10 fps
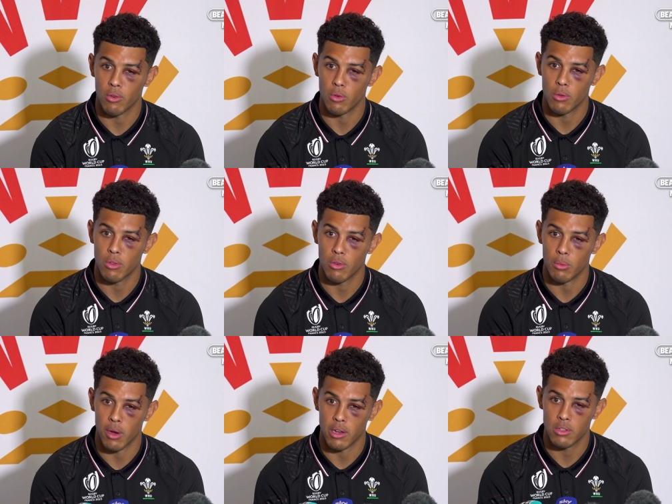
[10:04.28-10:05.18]
threw
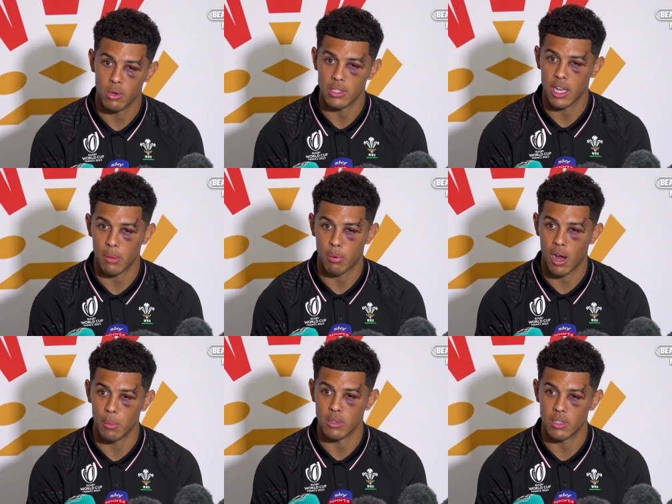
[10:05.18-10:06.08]
my toys out the
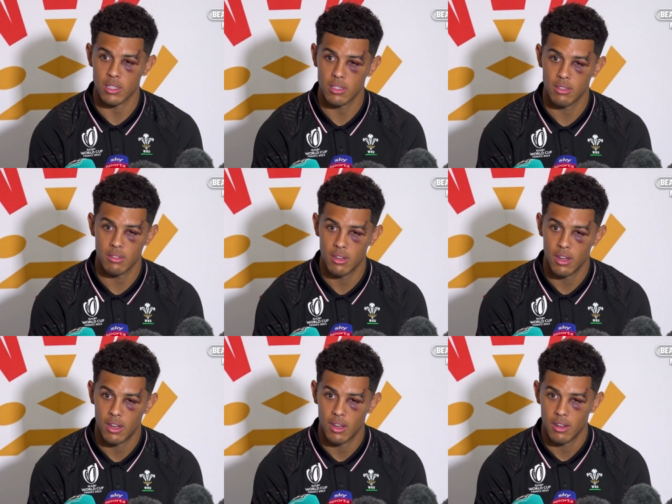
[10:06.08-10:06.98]
pram and just
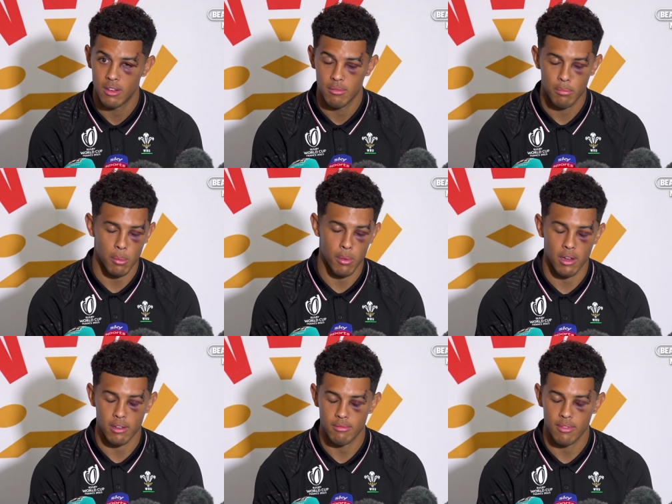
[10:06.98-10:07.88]
put
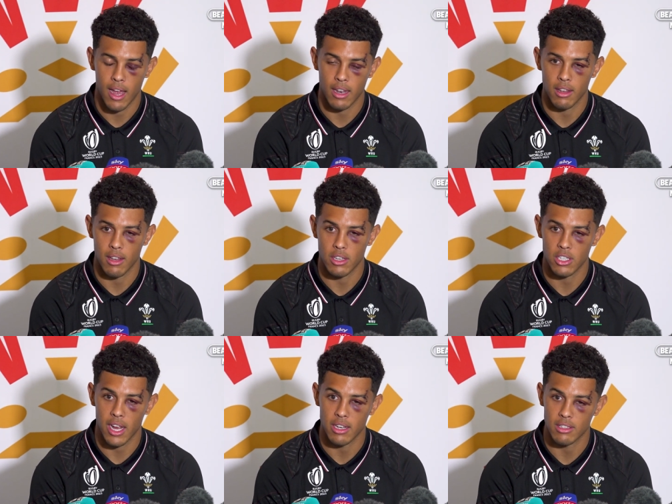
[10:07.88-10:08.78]
my head under the
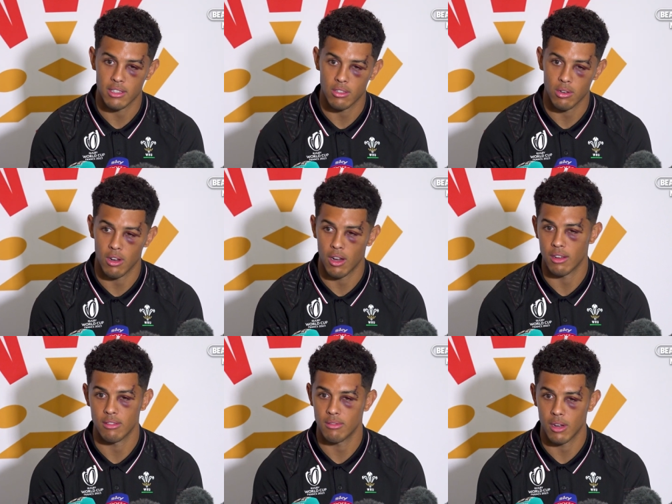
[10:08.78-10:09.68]
shed and just
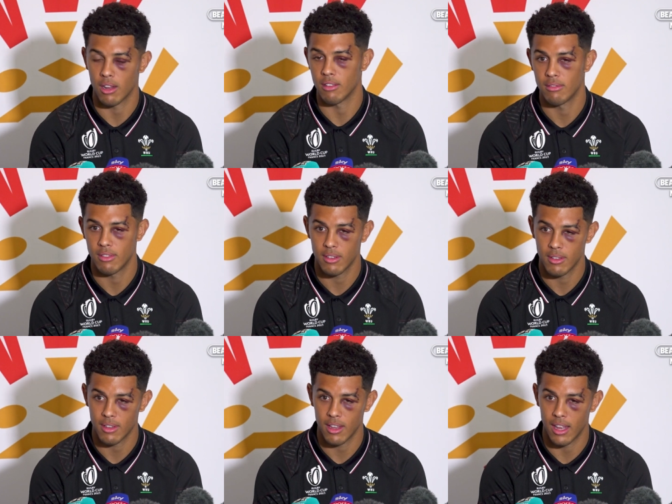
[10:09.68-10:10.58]
thought, oh, well,
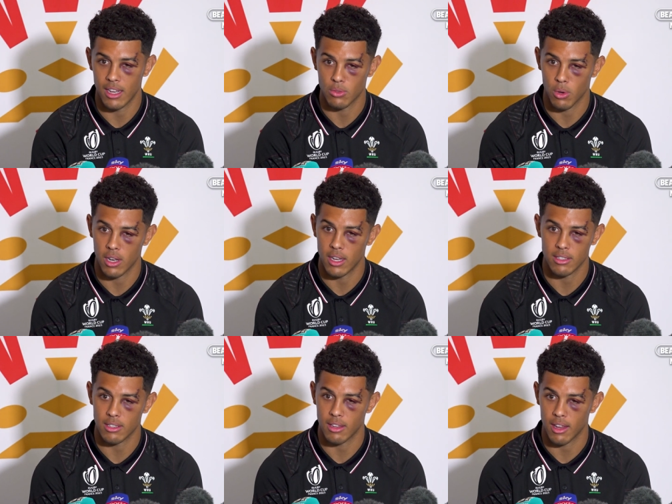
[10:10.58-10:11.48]
it is what it
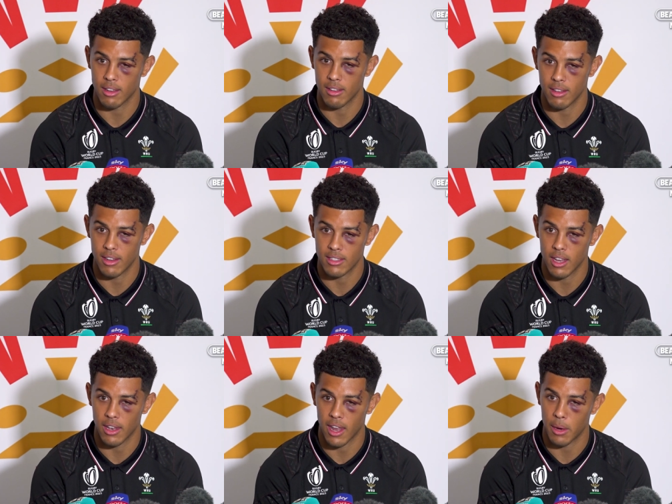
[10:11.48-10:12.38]
is. Like, it's
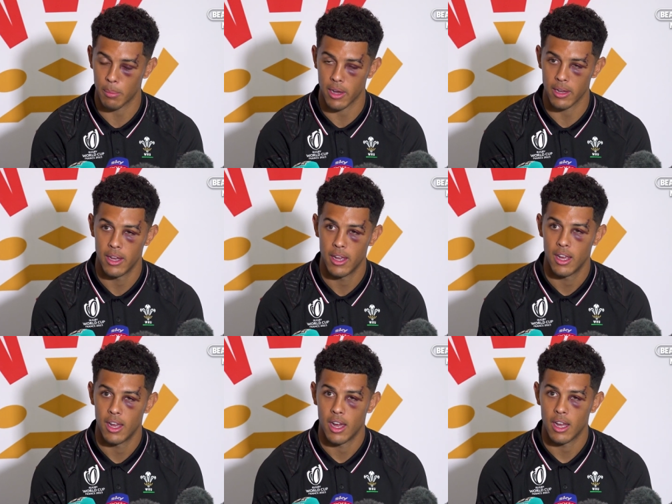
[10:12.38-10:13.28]
done now. But
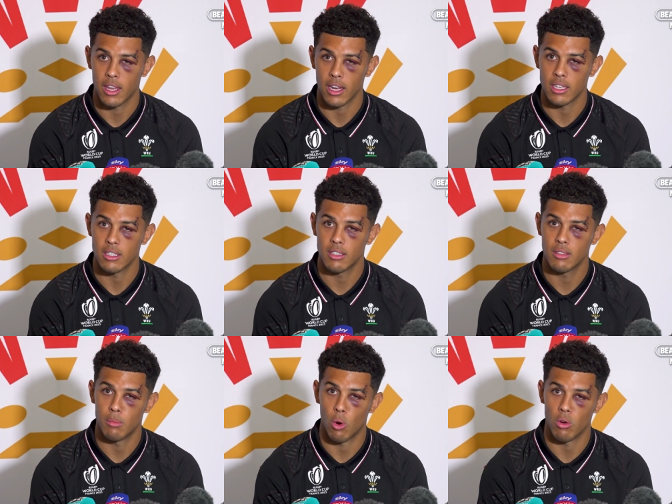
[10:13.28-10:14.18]
I think
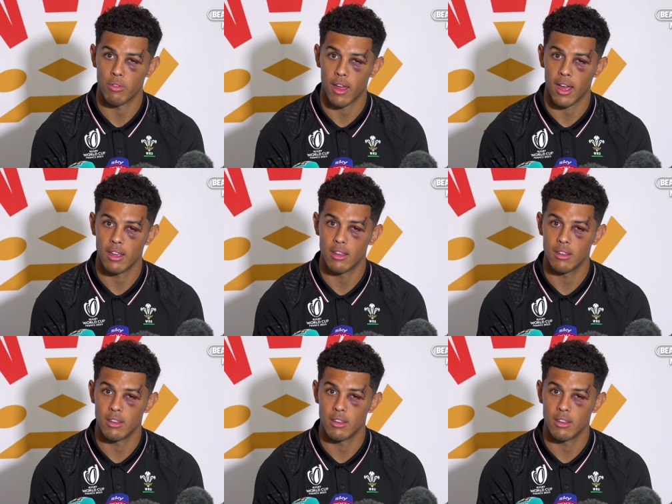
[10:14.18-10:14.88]
it's more of that.